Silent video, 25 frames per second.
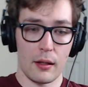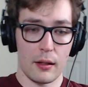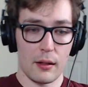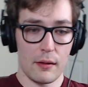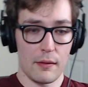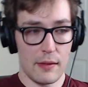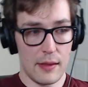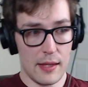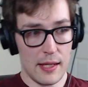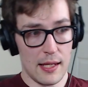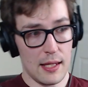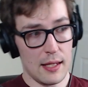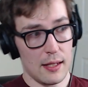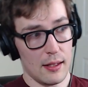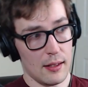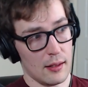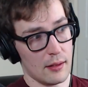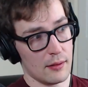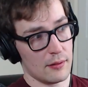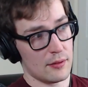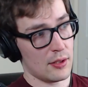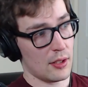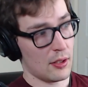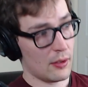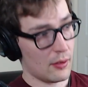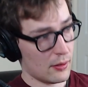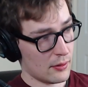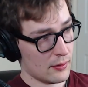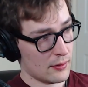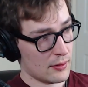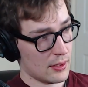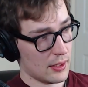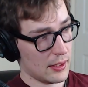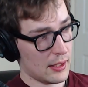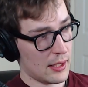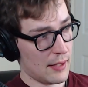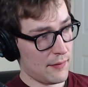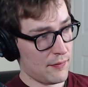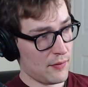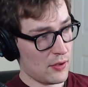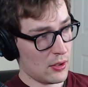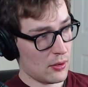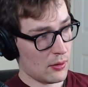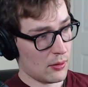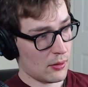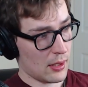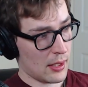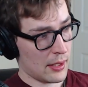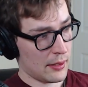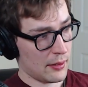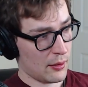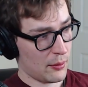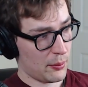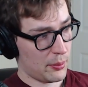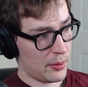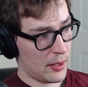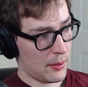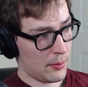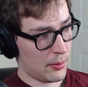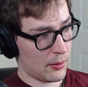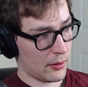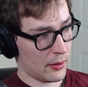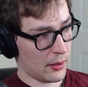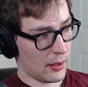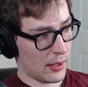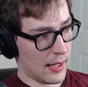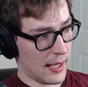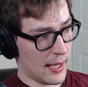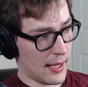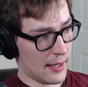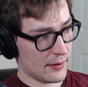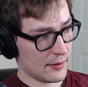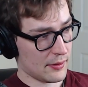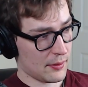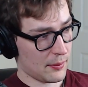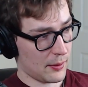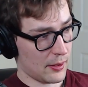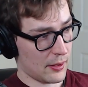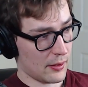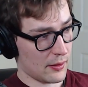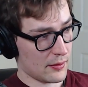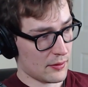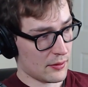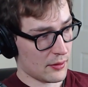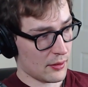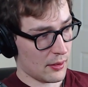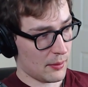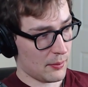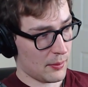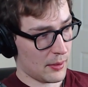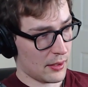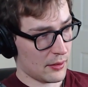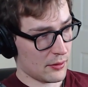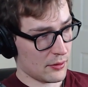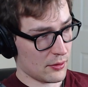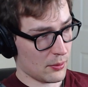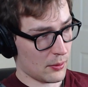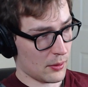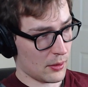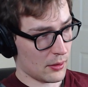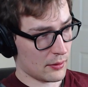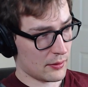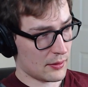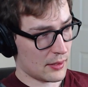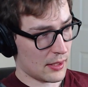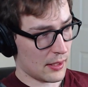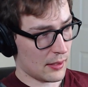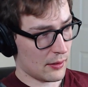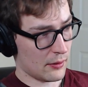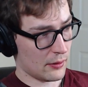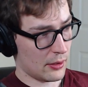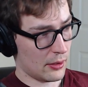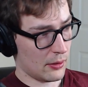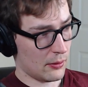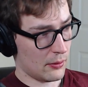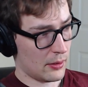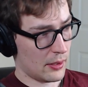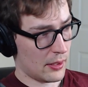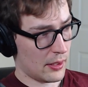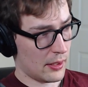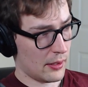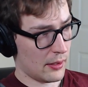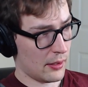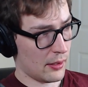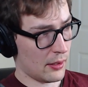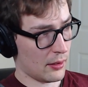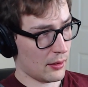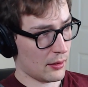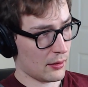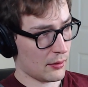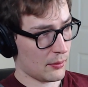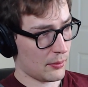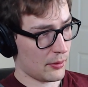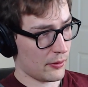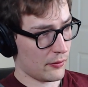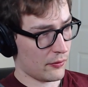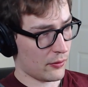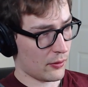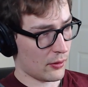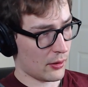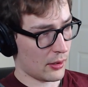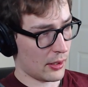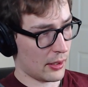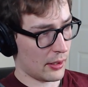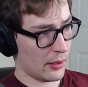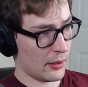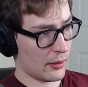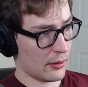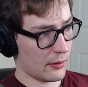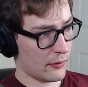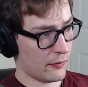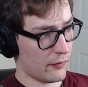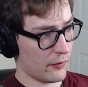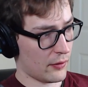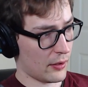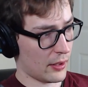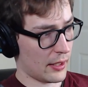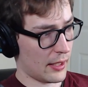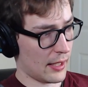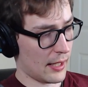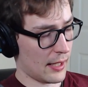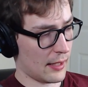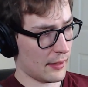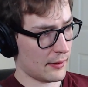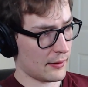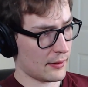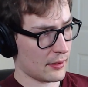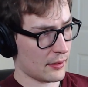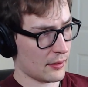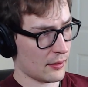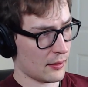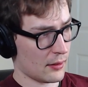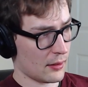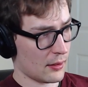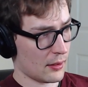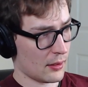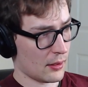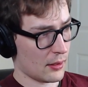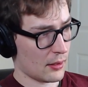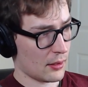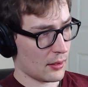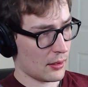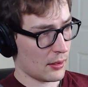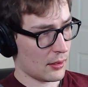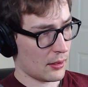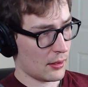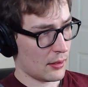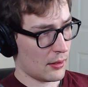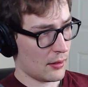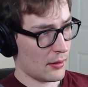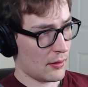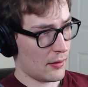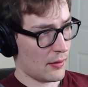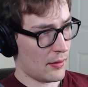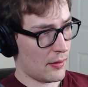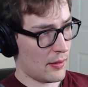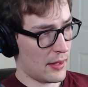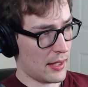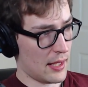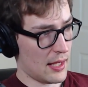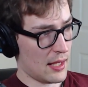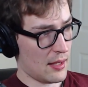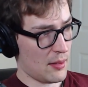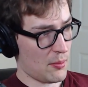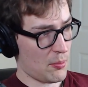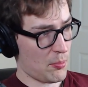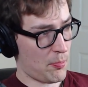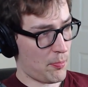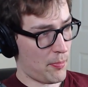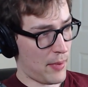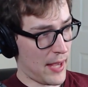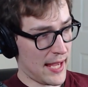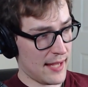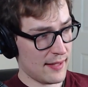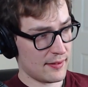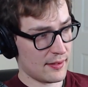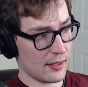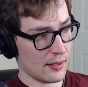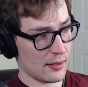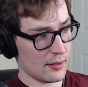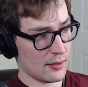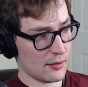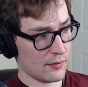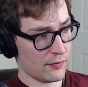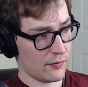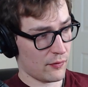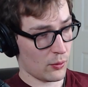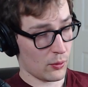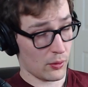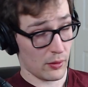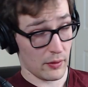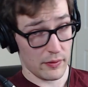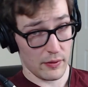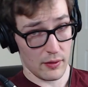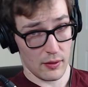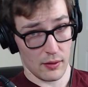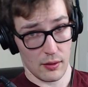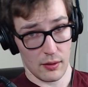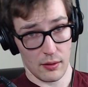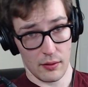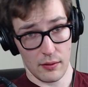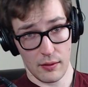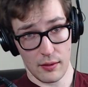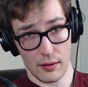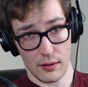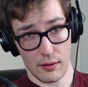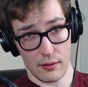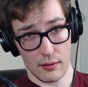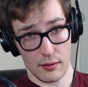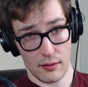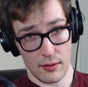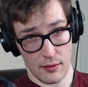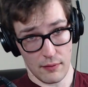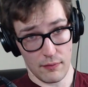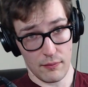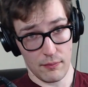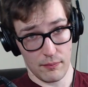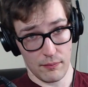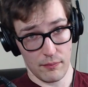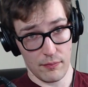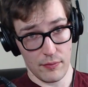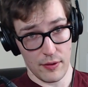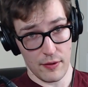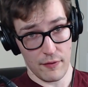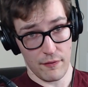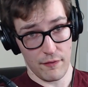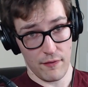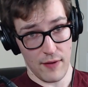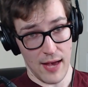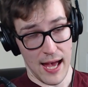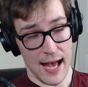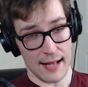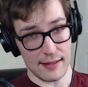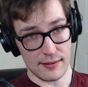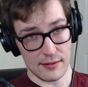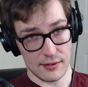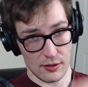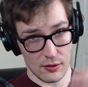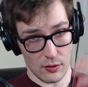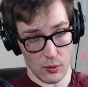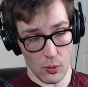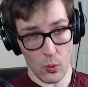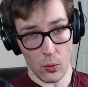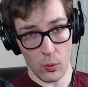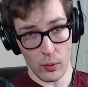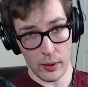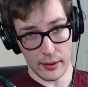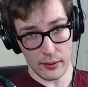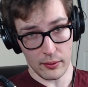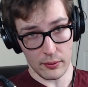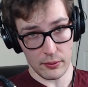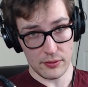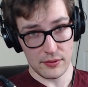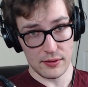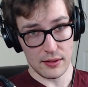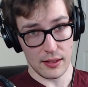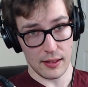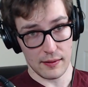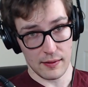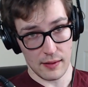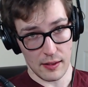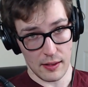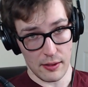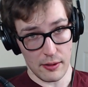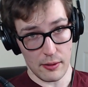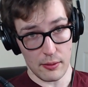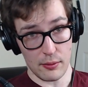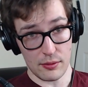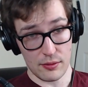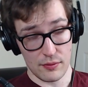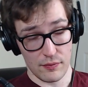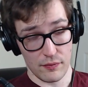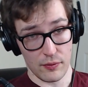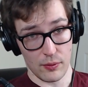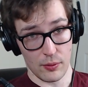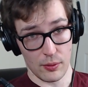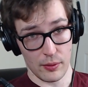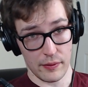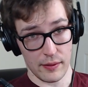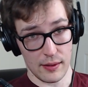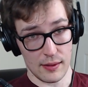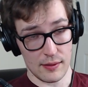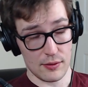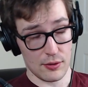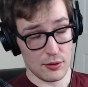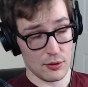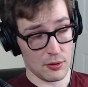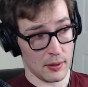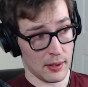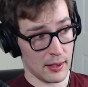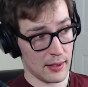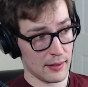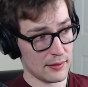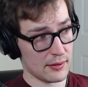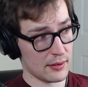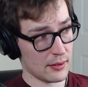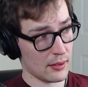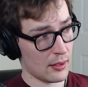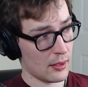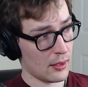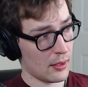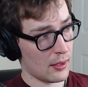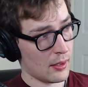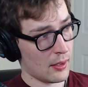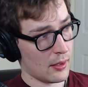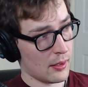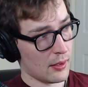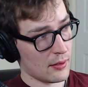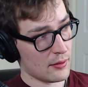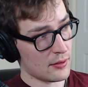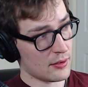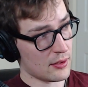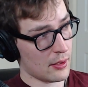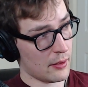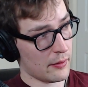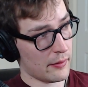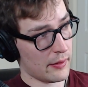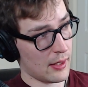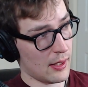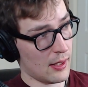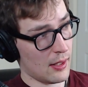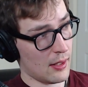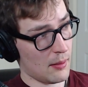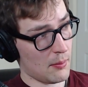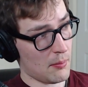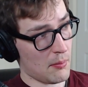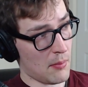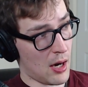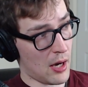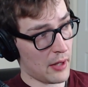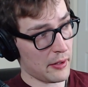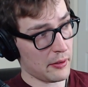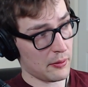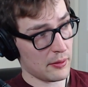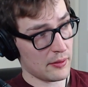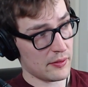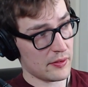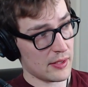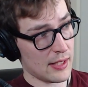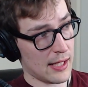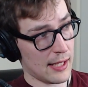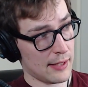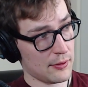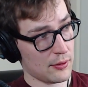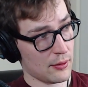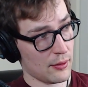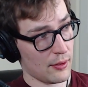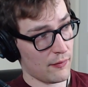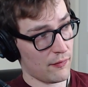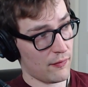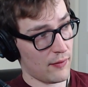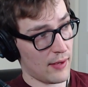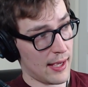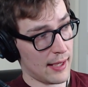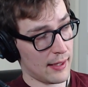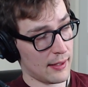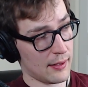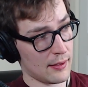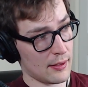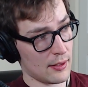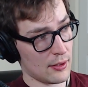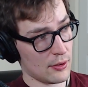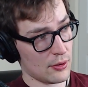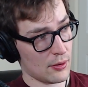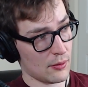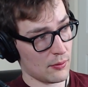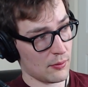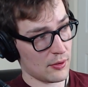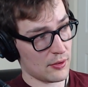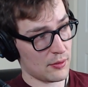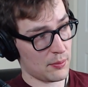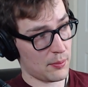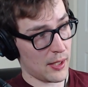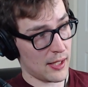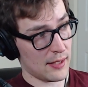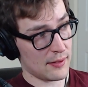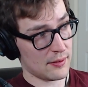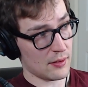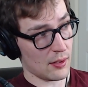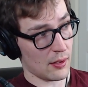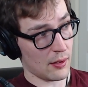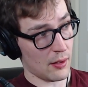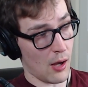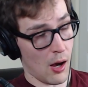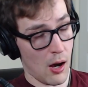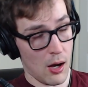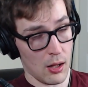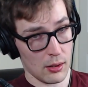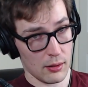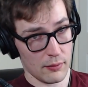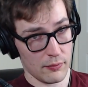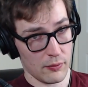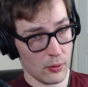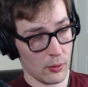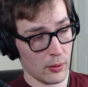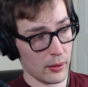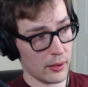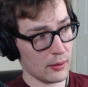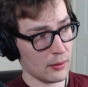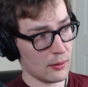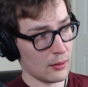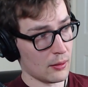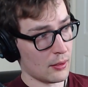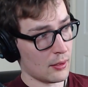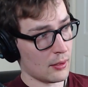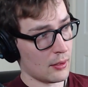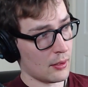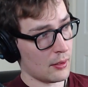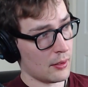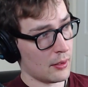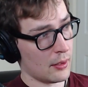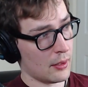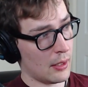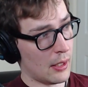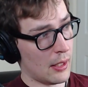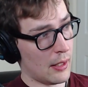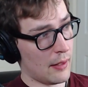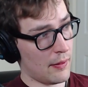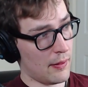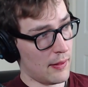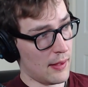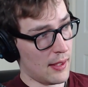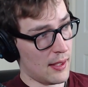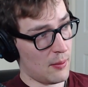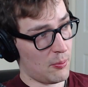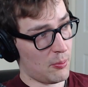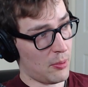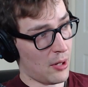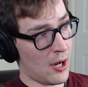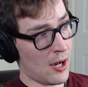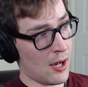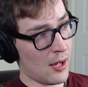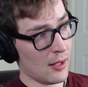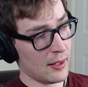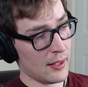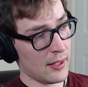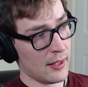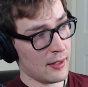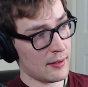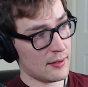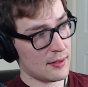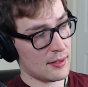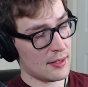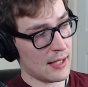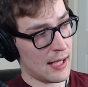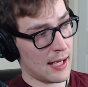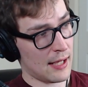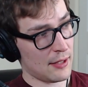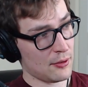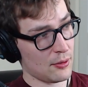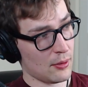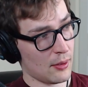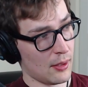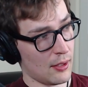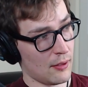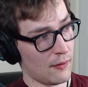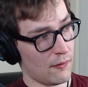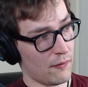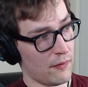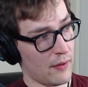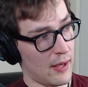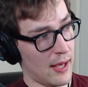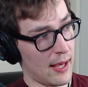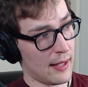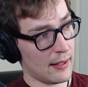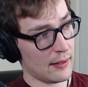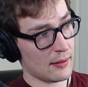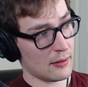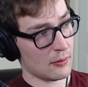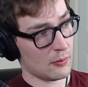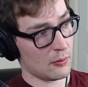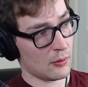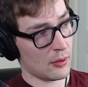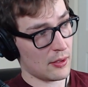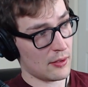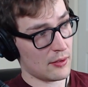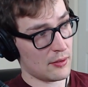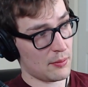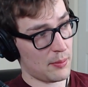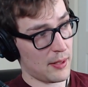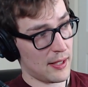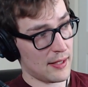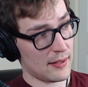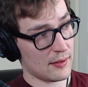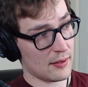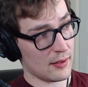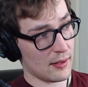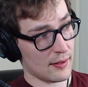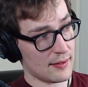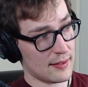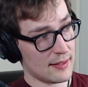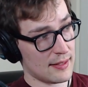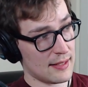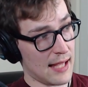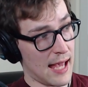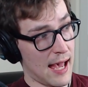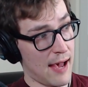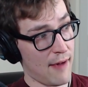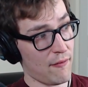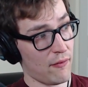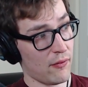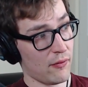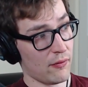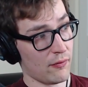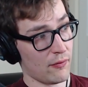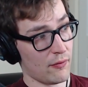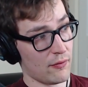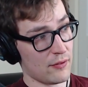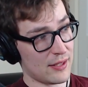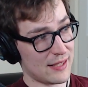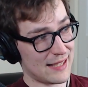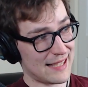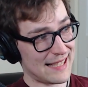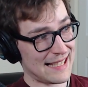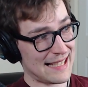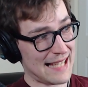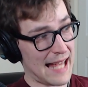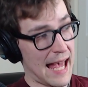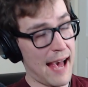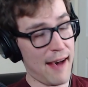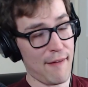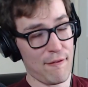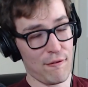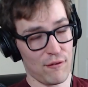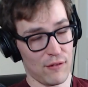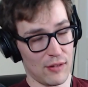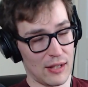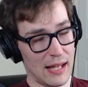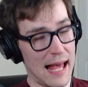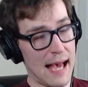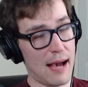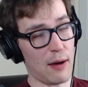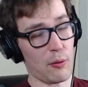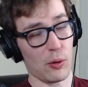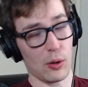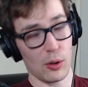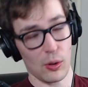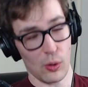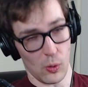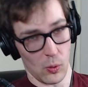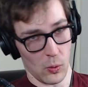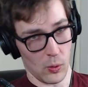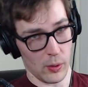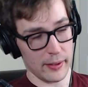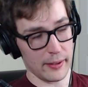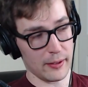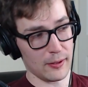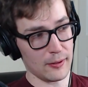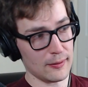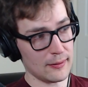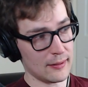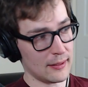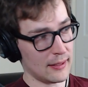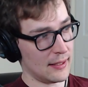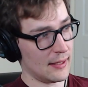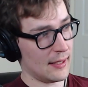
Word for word: the to to give you, I know people are going to ask me this, so I might as well tell you here before I forget. The basis for the the the, the fats, the oils that they used for these drinks. So the monounsaturated fat condition was based on olive oil. The polyunsaturated fat was based on saf, safflower oil,